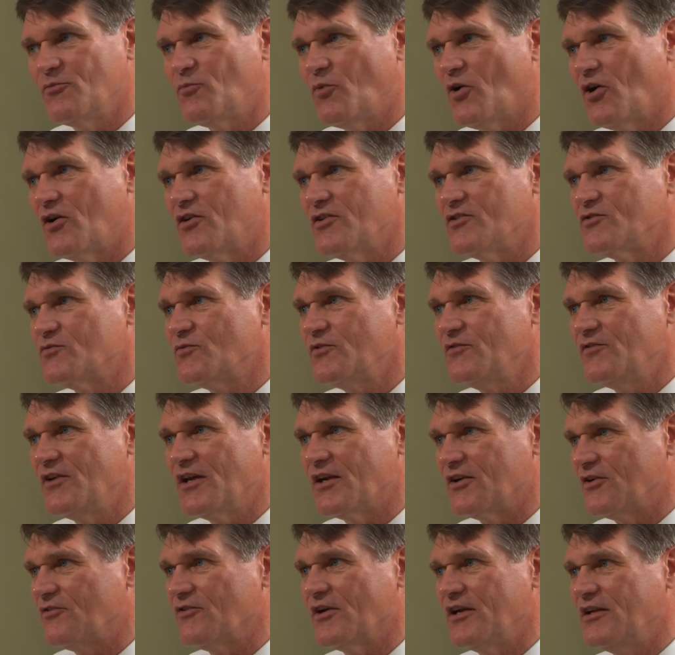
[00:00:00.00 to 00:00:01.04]
part is we've got a
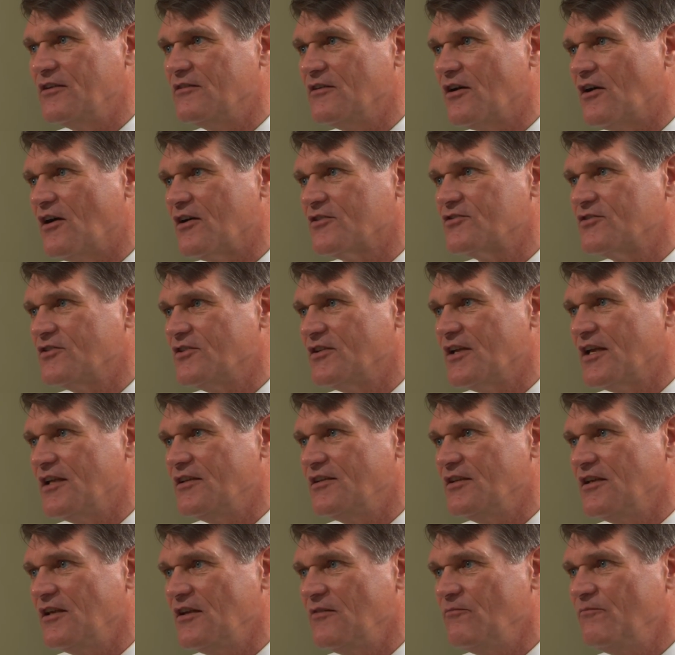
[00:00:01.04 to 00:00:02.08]
great auction day
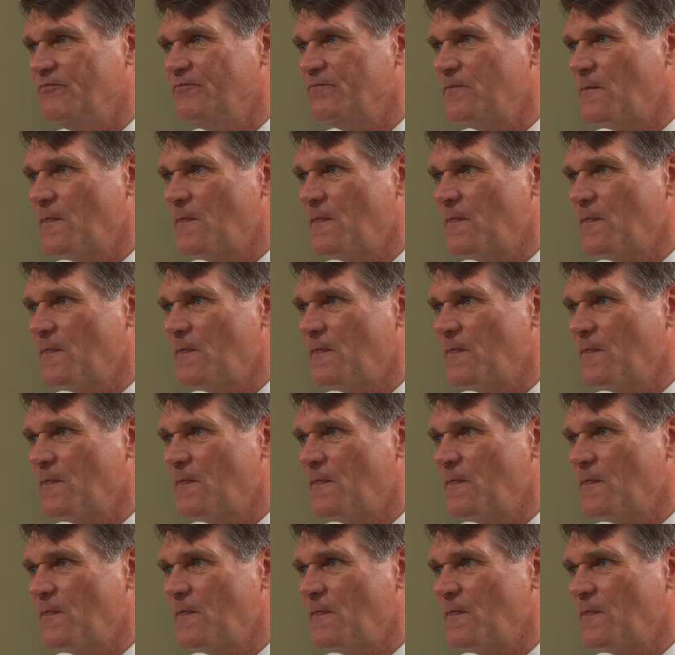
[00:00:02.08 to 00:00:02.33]
team.